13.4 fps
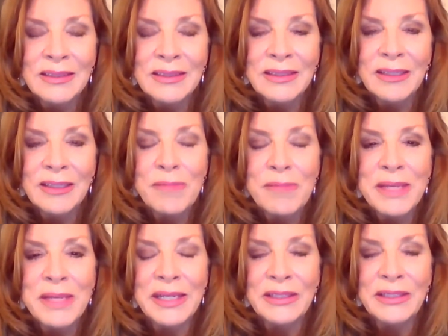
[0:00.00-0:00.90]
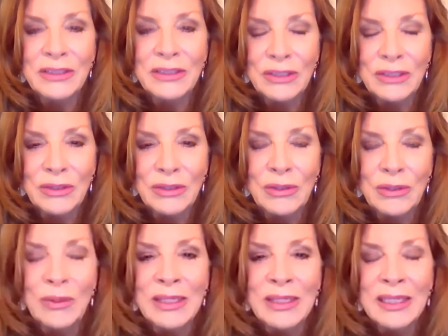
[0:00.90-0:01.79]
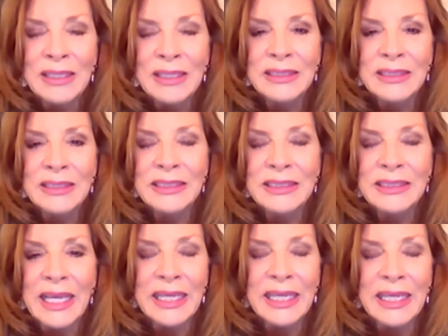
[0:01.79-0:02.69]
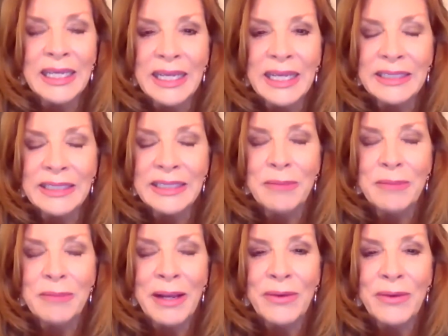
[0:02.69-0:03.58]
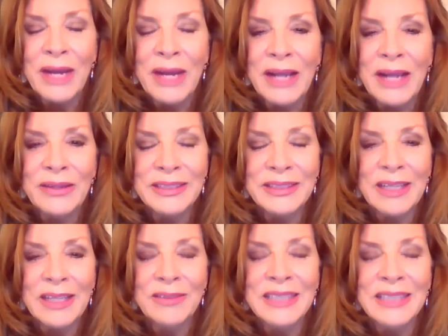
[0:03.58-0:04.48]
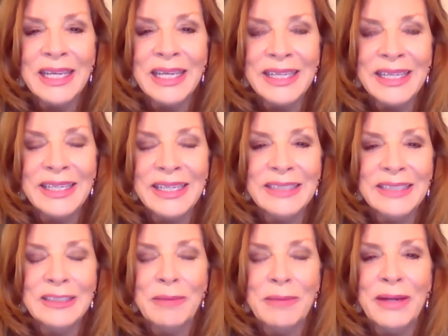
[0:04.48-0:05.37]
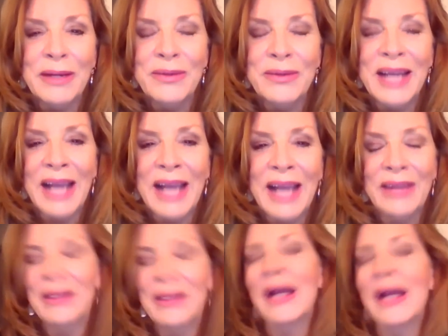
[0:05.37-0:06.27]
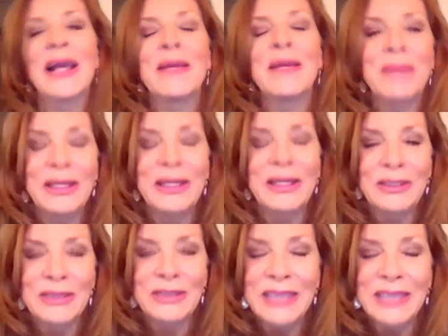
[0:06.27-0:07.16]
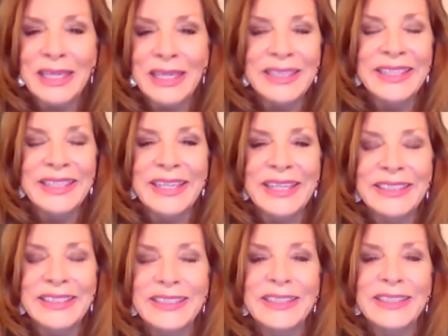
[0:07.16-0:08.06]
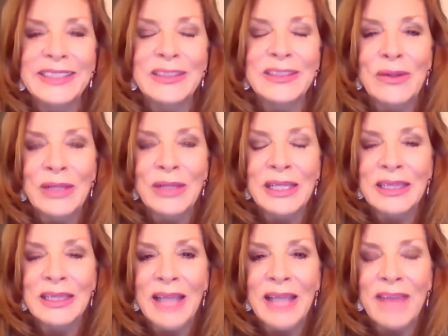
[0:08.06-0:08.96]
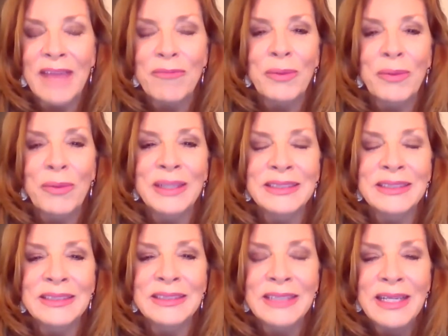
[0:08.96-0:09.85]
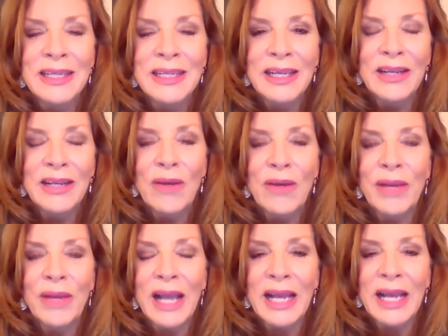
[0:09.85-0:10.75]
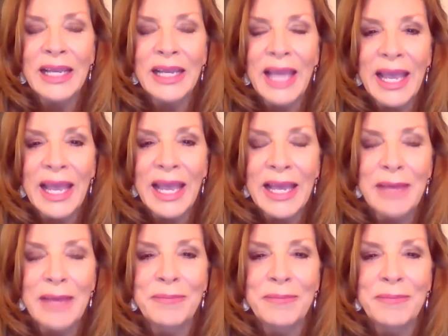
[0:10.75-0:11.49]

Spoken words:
Committed to staying connected to my own higher self, staying connected to my own I am nature, staying connected to this holy life presence, knowing I am